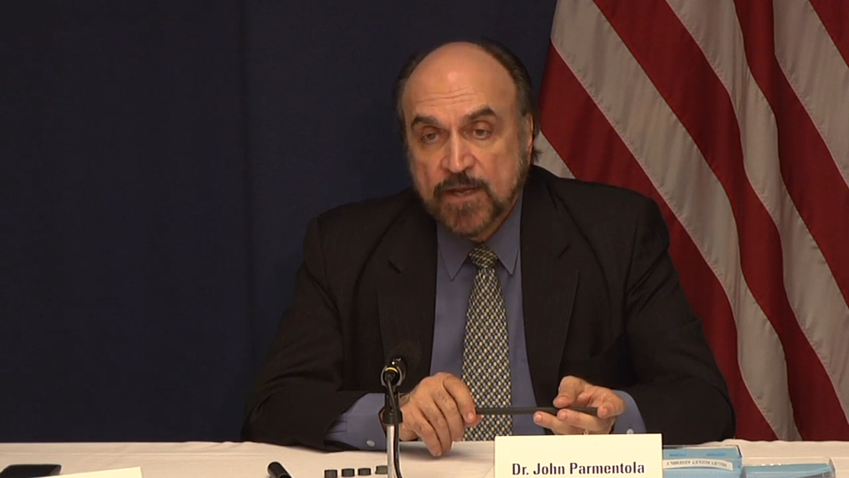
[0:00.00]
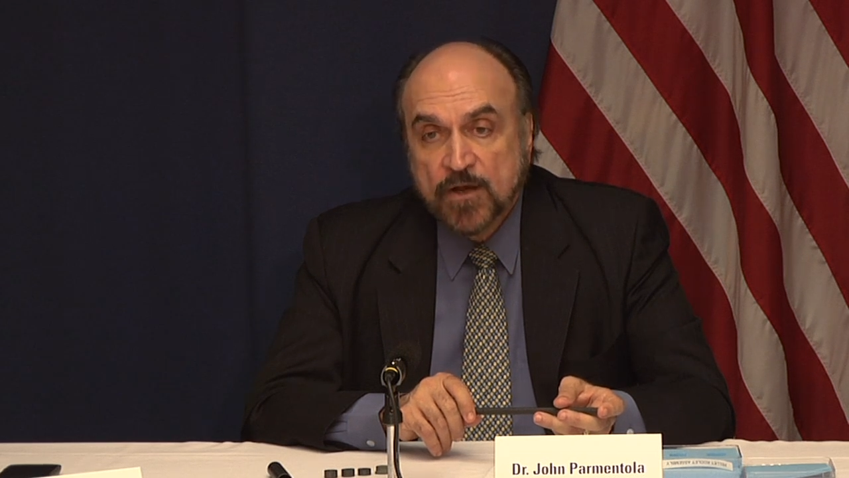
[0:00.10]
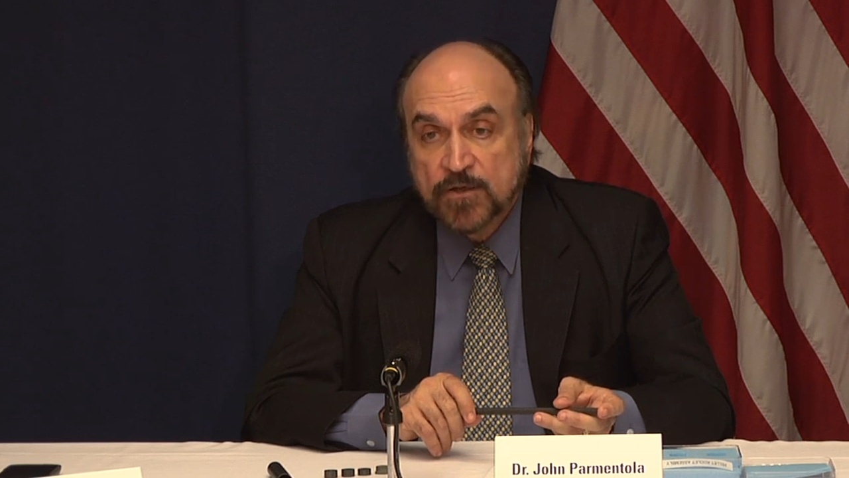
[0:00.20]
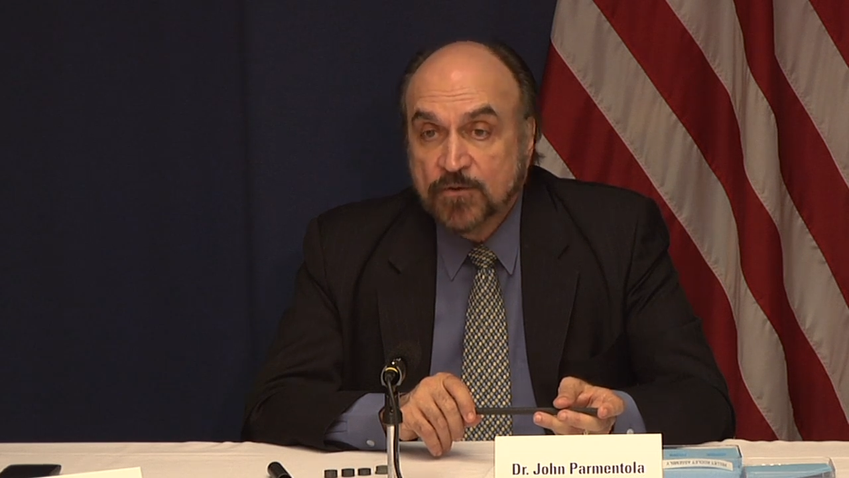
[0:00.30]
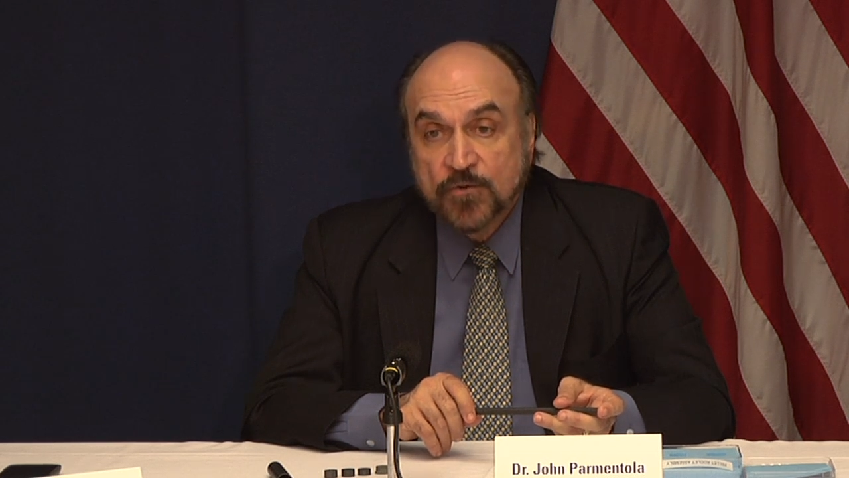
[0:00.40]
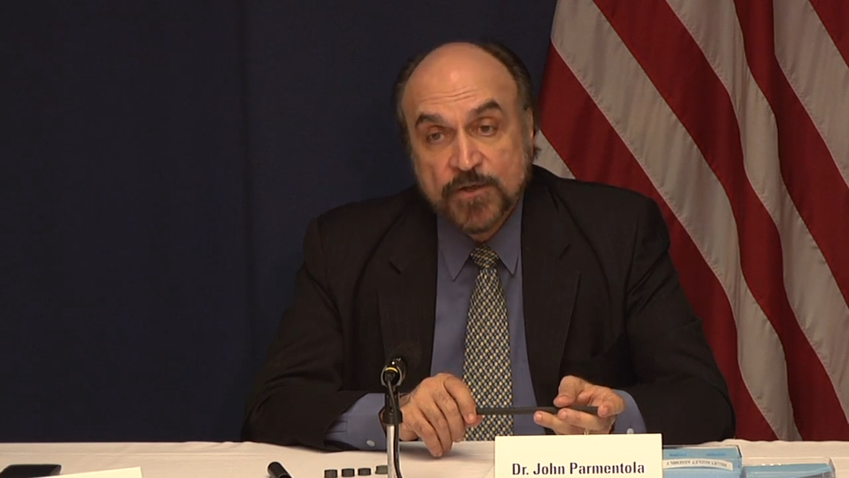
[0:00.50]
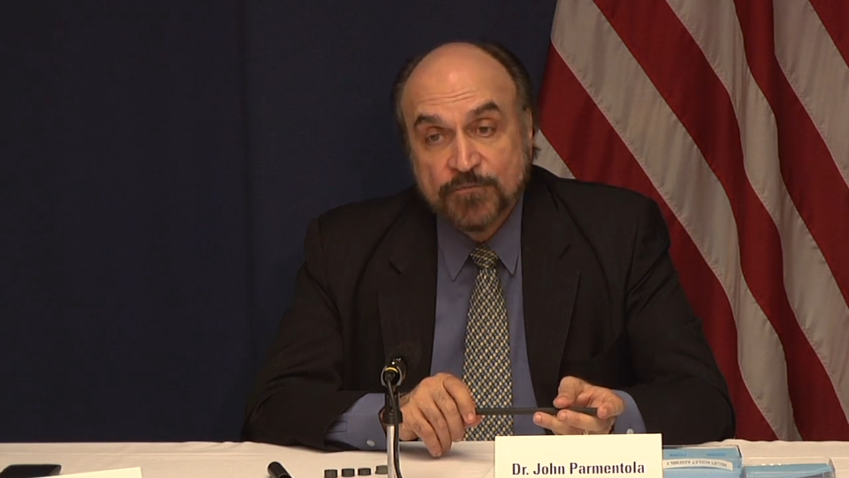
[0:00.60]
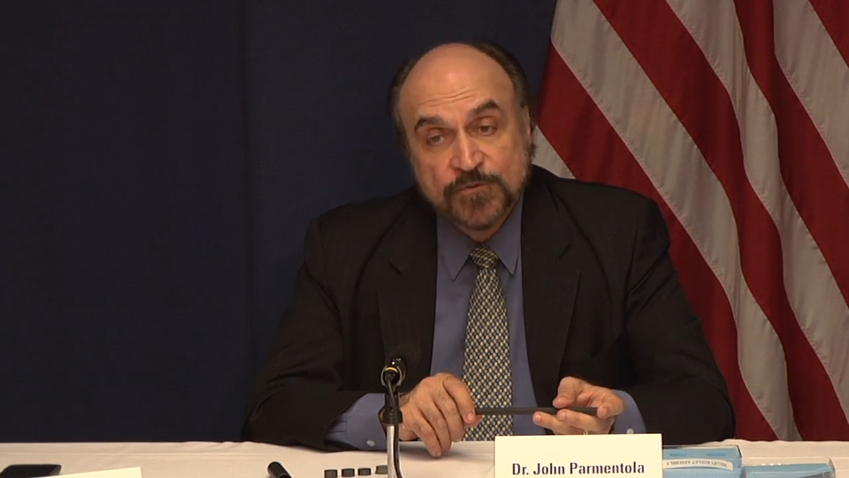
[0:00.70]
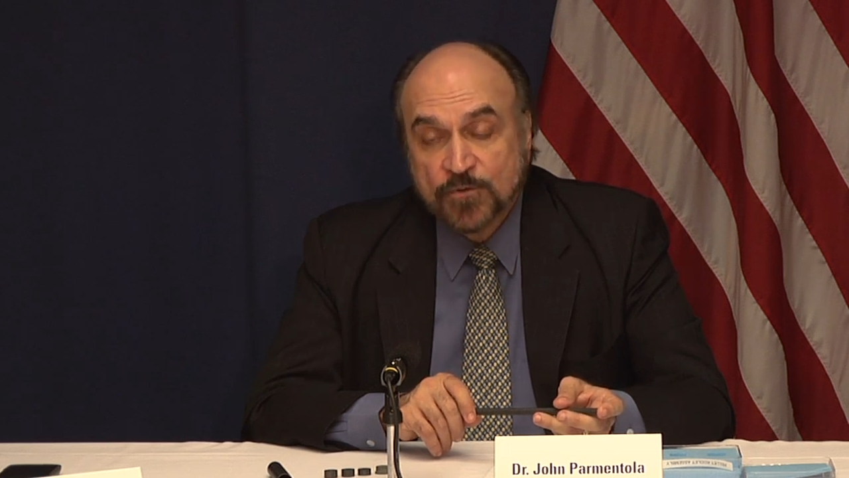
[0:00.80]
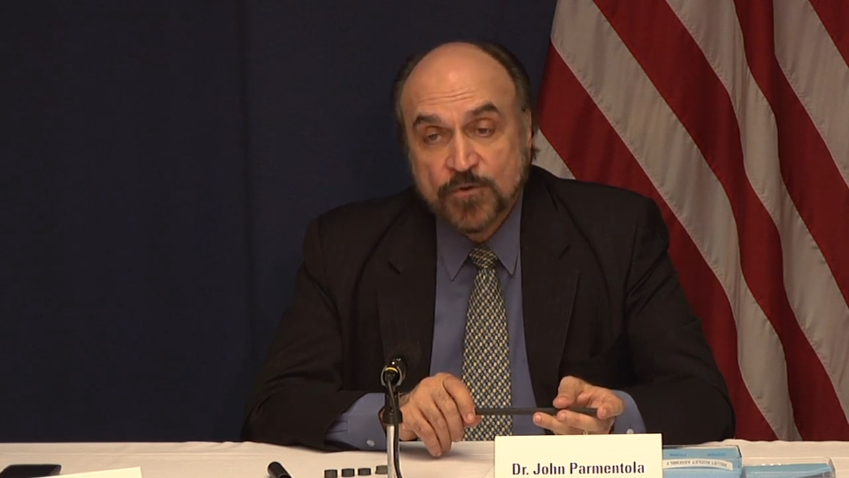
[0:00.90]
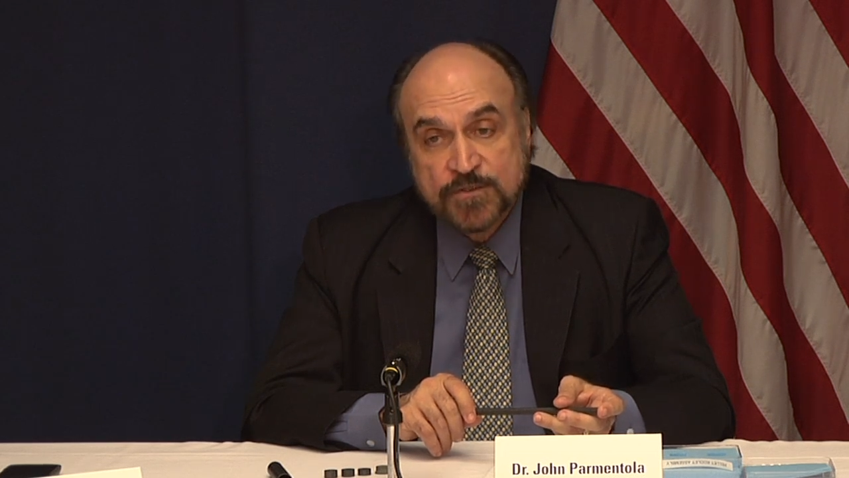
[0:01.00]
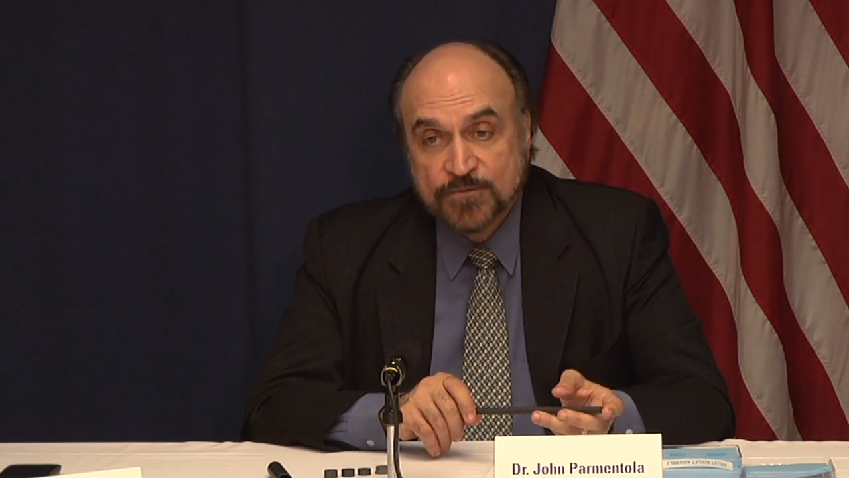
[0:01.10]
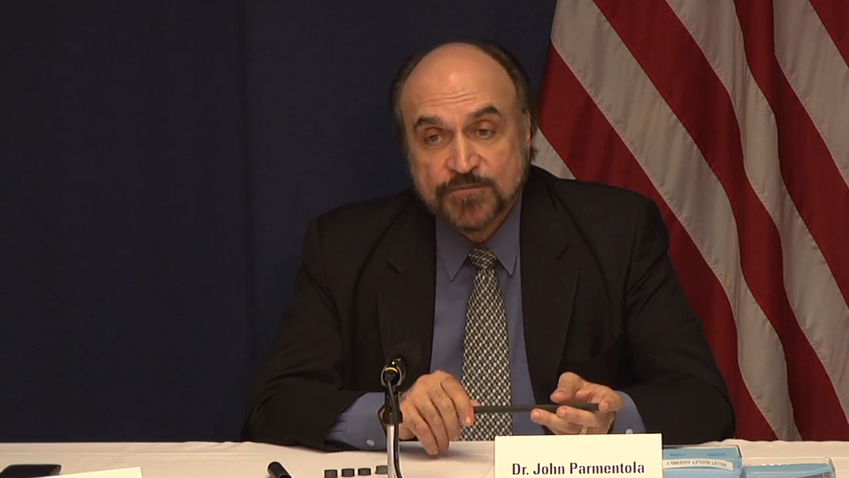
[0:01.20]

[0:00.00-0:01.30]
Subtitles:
on the laws of